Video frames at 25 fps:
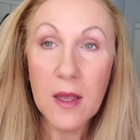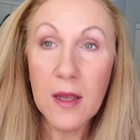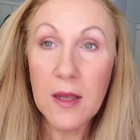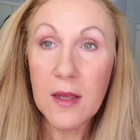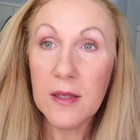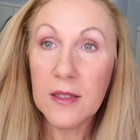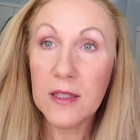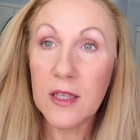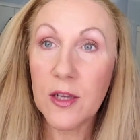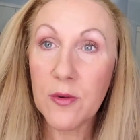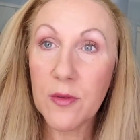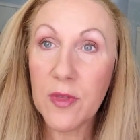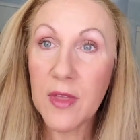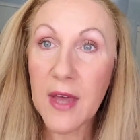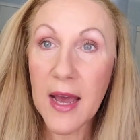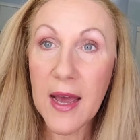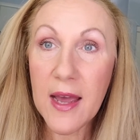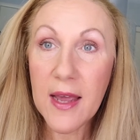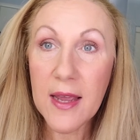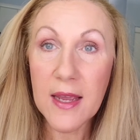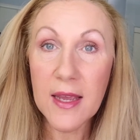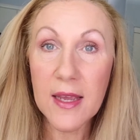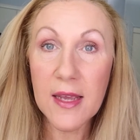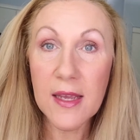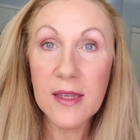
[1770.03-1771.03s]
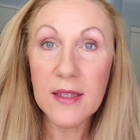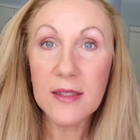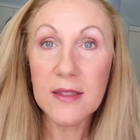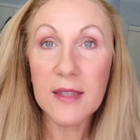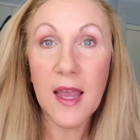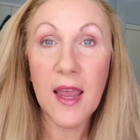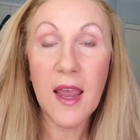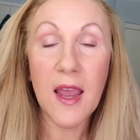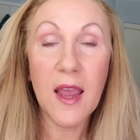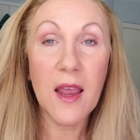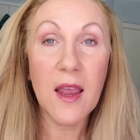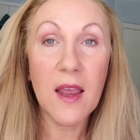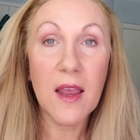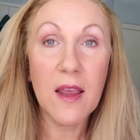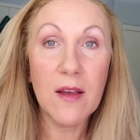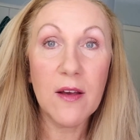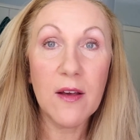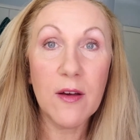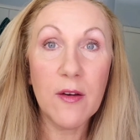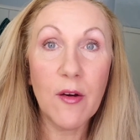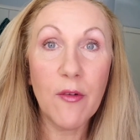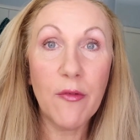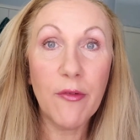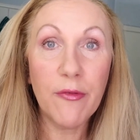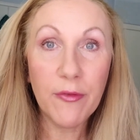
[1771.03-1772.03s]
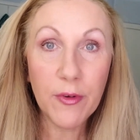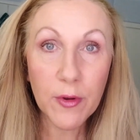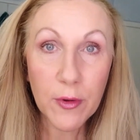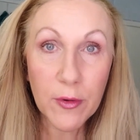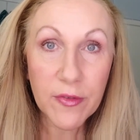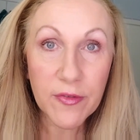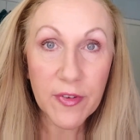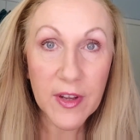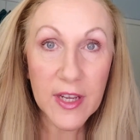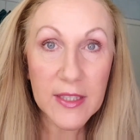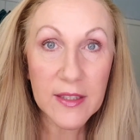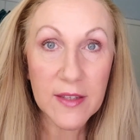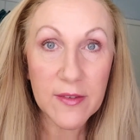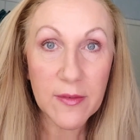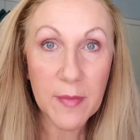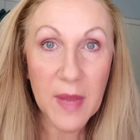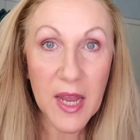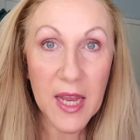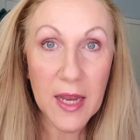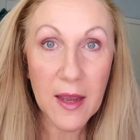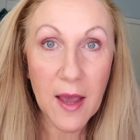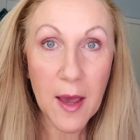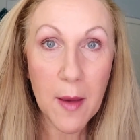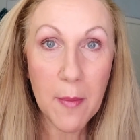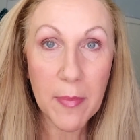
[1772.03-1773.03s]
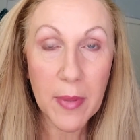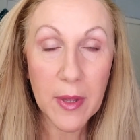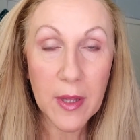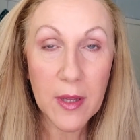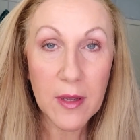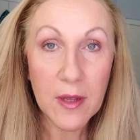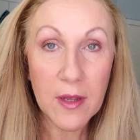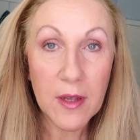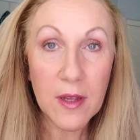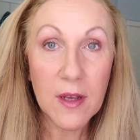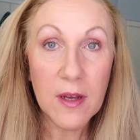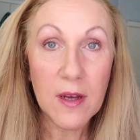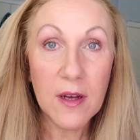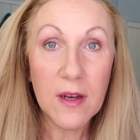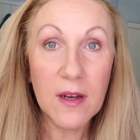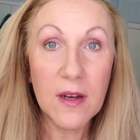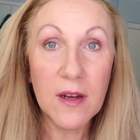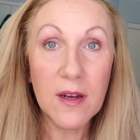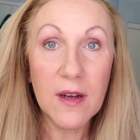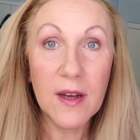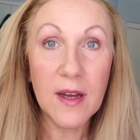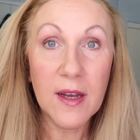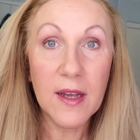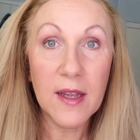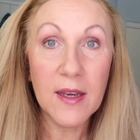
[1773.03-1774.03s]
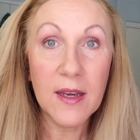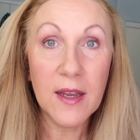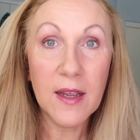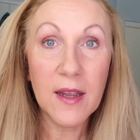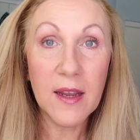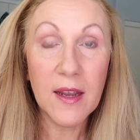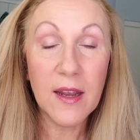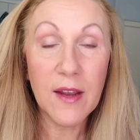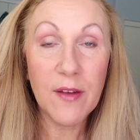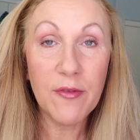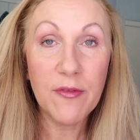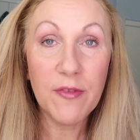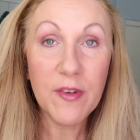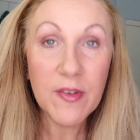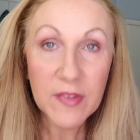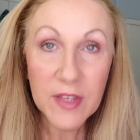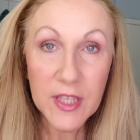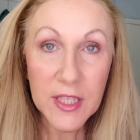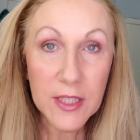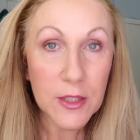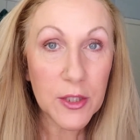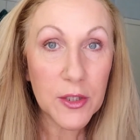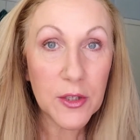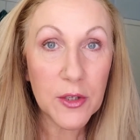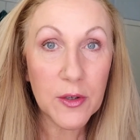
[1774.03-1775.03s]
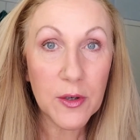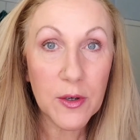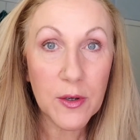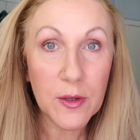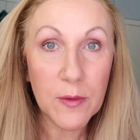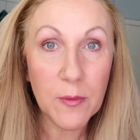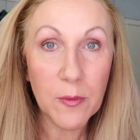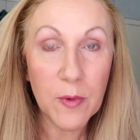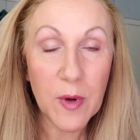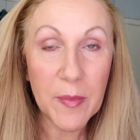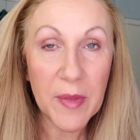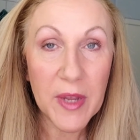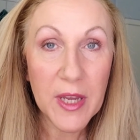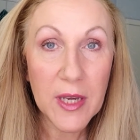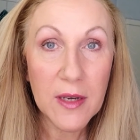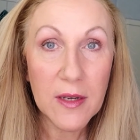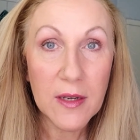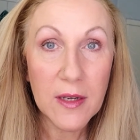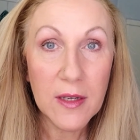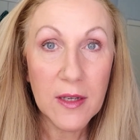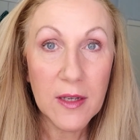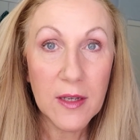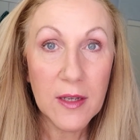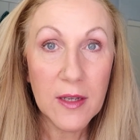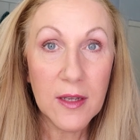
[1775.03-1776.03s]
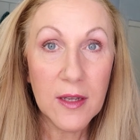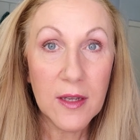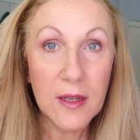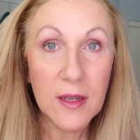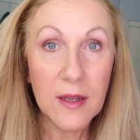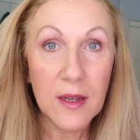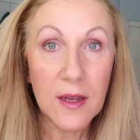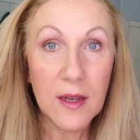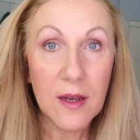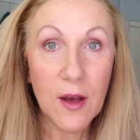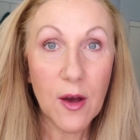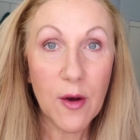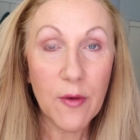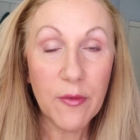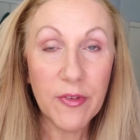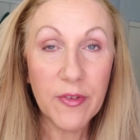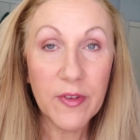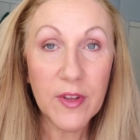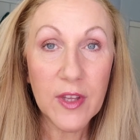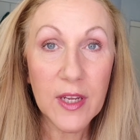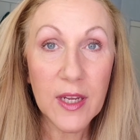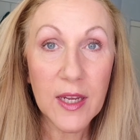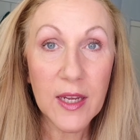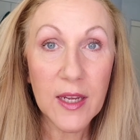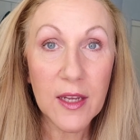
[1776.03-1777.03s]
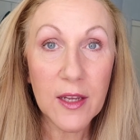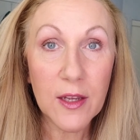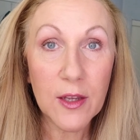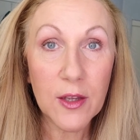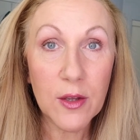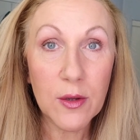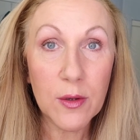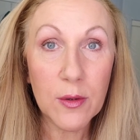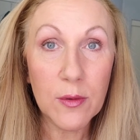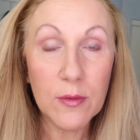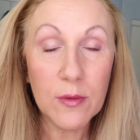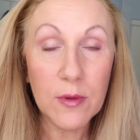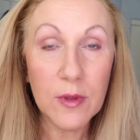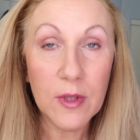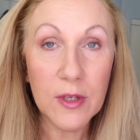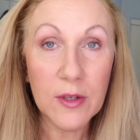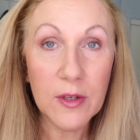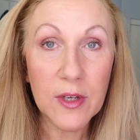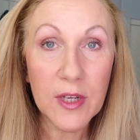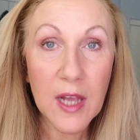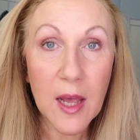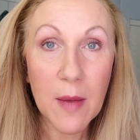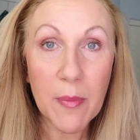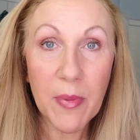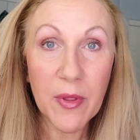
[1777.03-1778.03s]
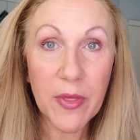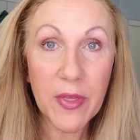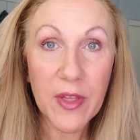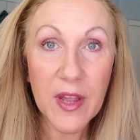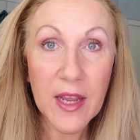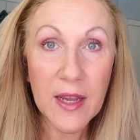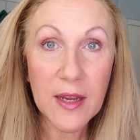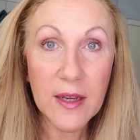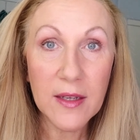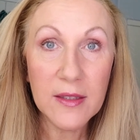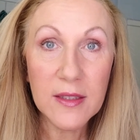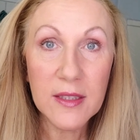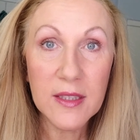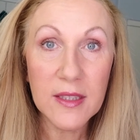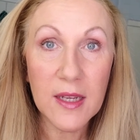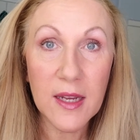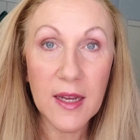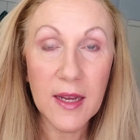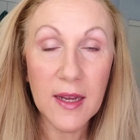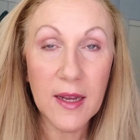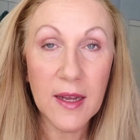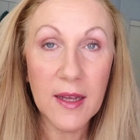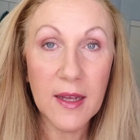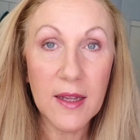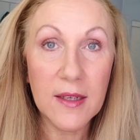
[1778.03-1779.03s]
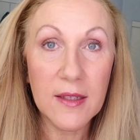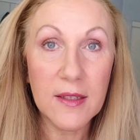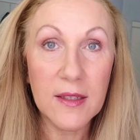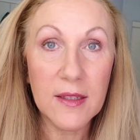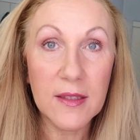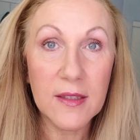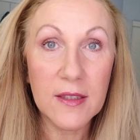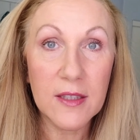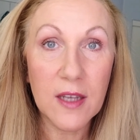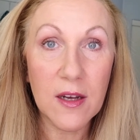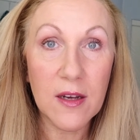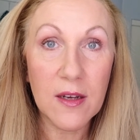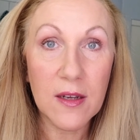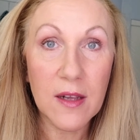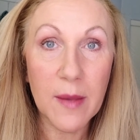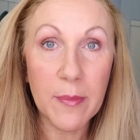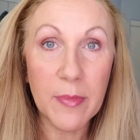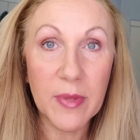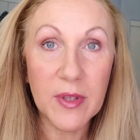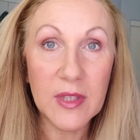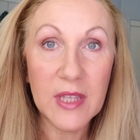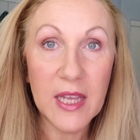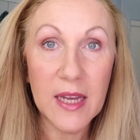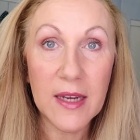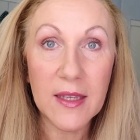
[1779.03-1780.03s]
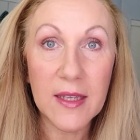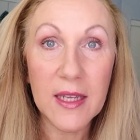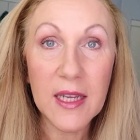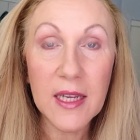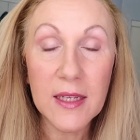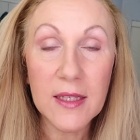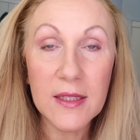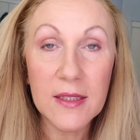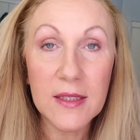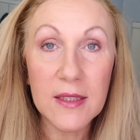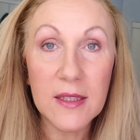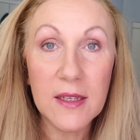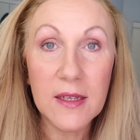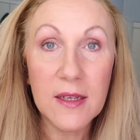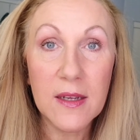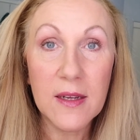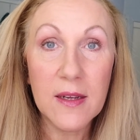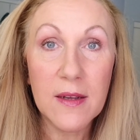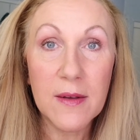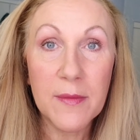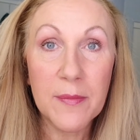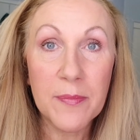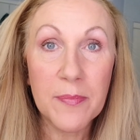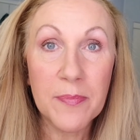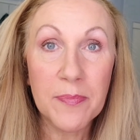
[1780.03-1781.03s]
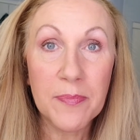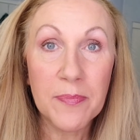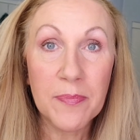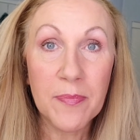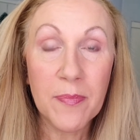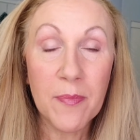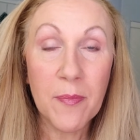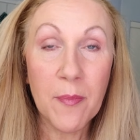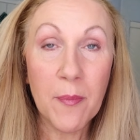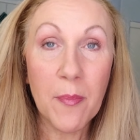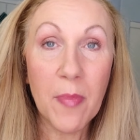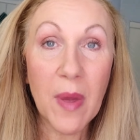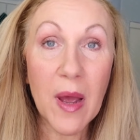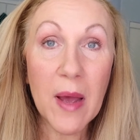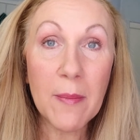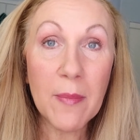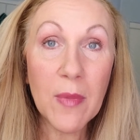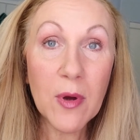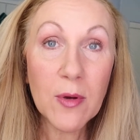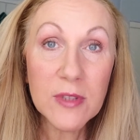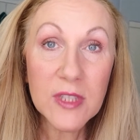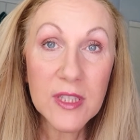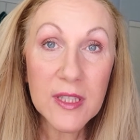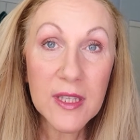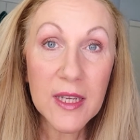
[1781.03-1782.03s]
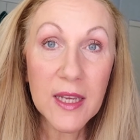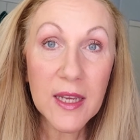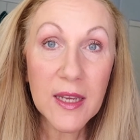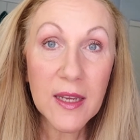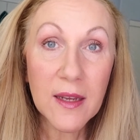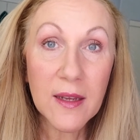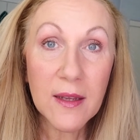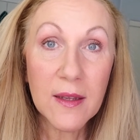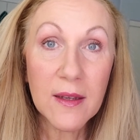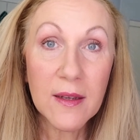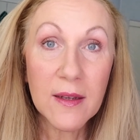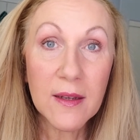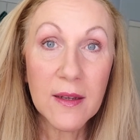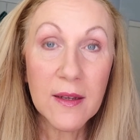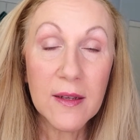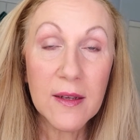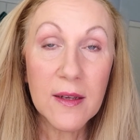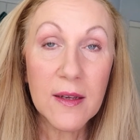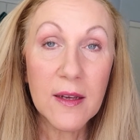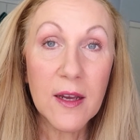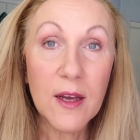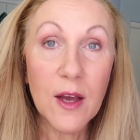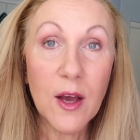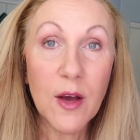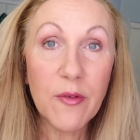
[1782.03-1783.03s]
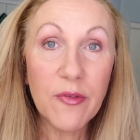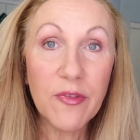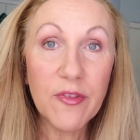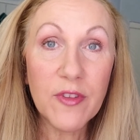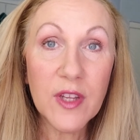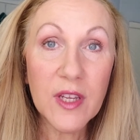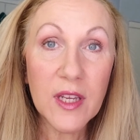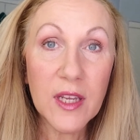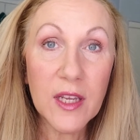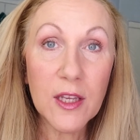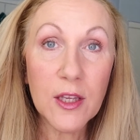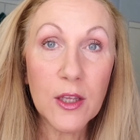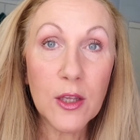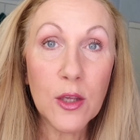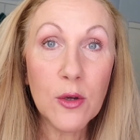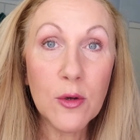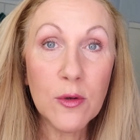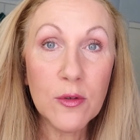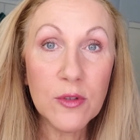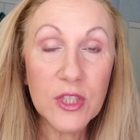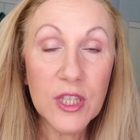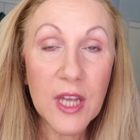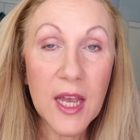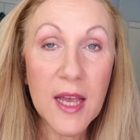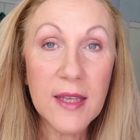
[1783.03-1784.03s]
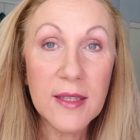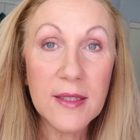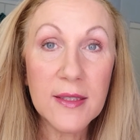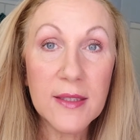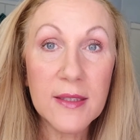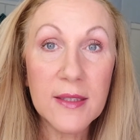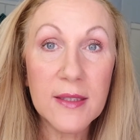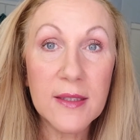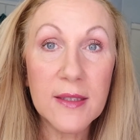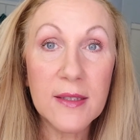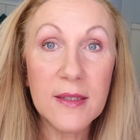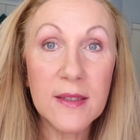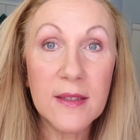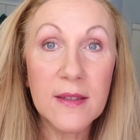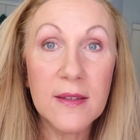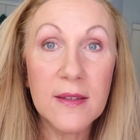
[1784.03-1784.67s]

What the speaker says: So that is a full face of makeup on a 52-year-old woman. Hopefully you learned a couple things and saw a couple techniques, but mostly hopefully you just